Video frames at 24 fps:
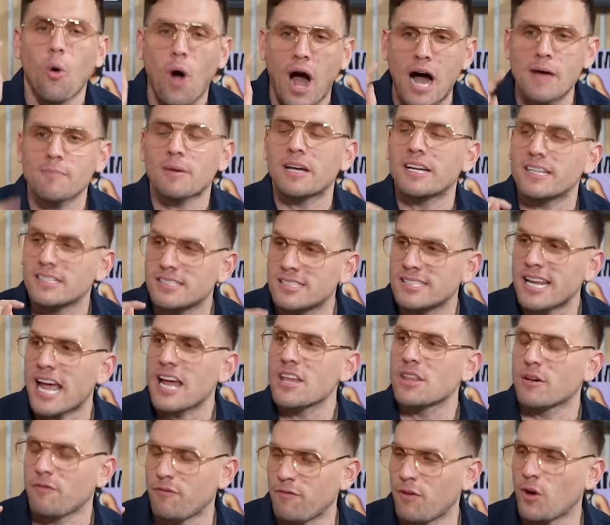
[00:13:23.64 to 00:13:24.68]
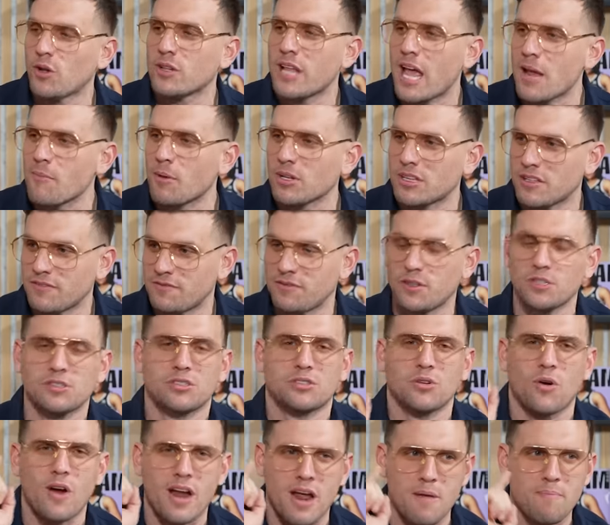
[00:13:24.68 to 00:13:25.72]
I'm going to say the full name with the full
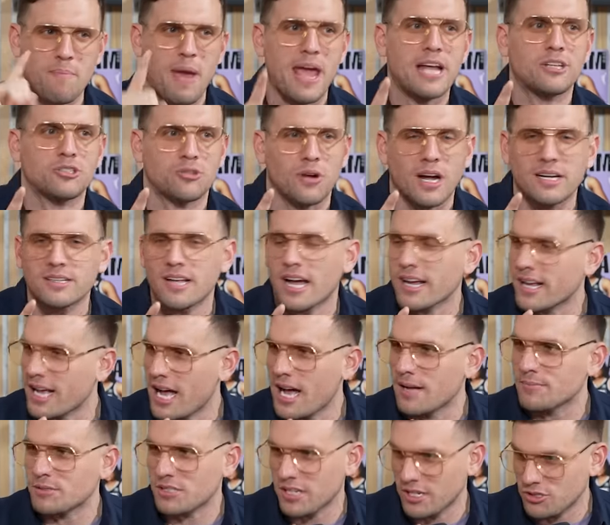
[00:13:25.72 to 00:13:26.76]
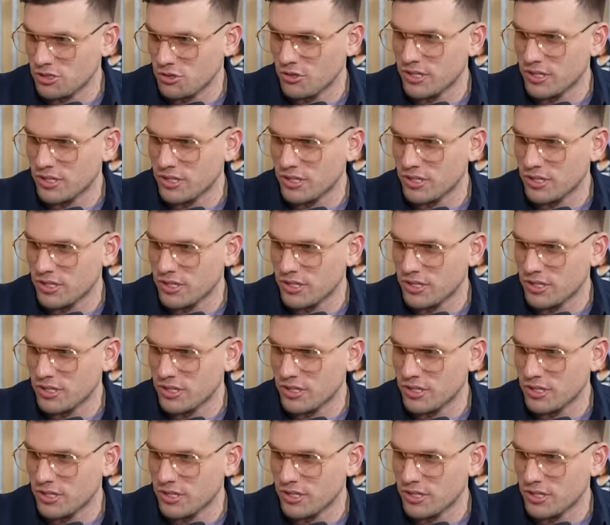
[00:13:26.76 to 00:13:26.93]
story at patreon.com slash